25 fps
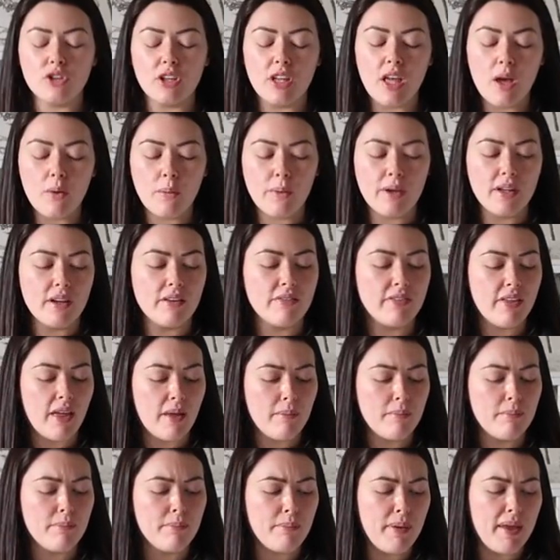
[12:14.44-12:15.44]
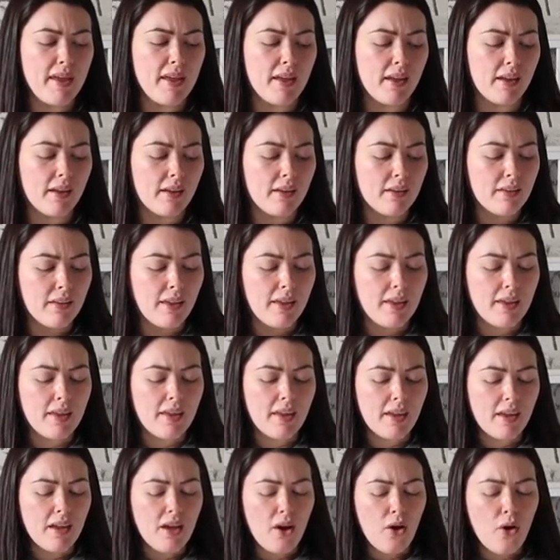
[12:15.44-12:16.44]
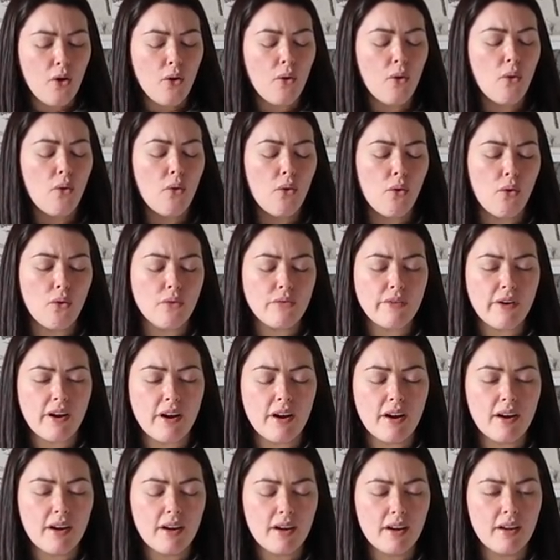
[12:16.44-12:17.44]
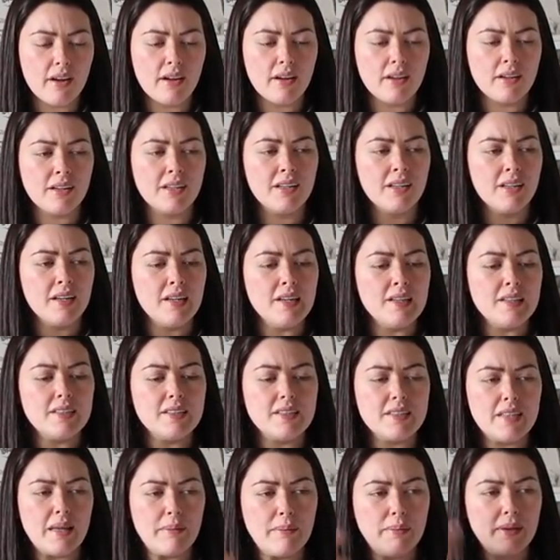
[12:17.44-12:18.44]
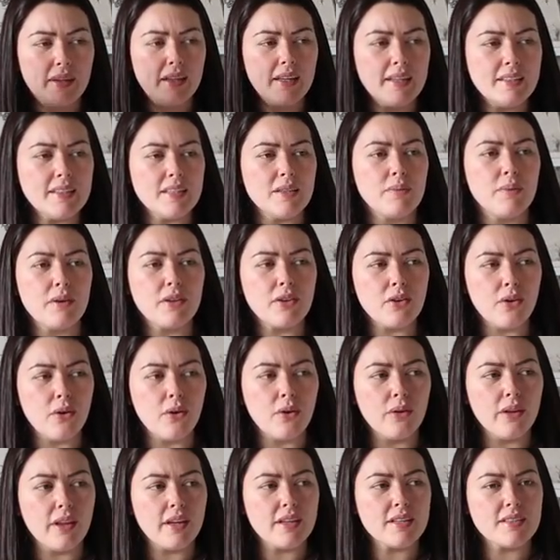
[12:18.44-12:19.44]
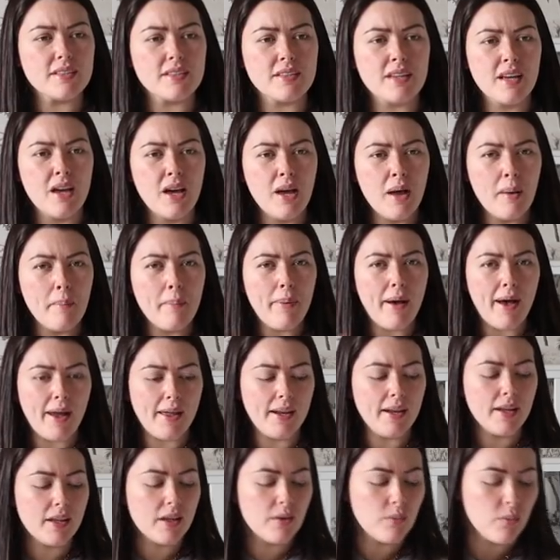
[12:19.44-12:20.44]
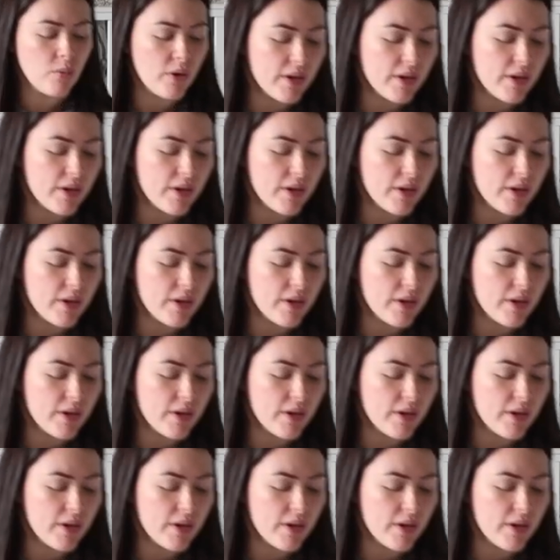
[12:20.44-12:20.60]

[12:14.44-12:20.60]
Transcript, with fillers: really aware of them being like over stimulated with all this panic and